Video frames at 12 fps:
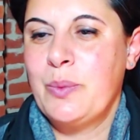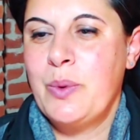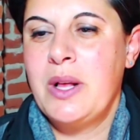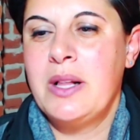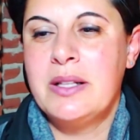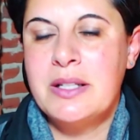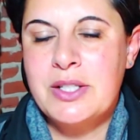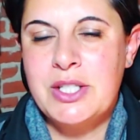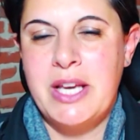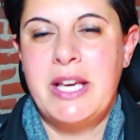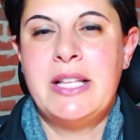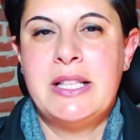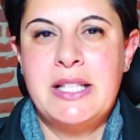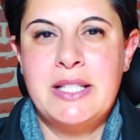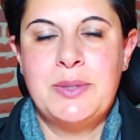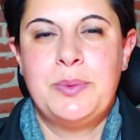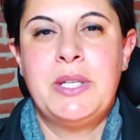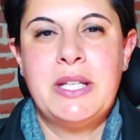Well, Jane,
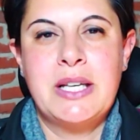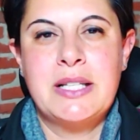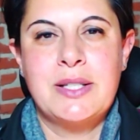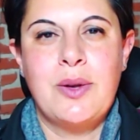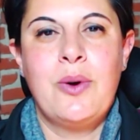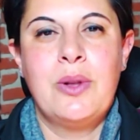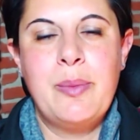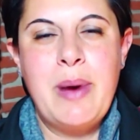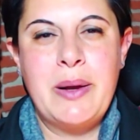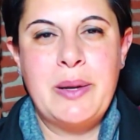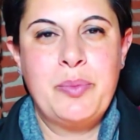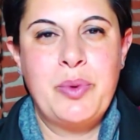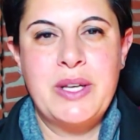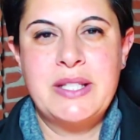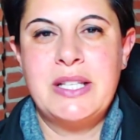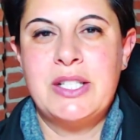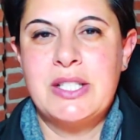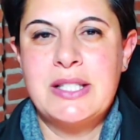this week it's all about
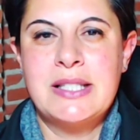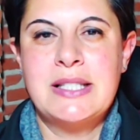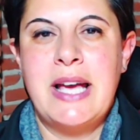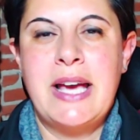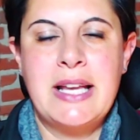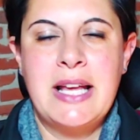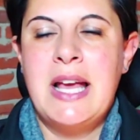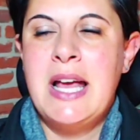embracing just that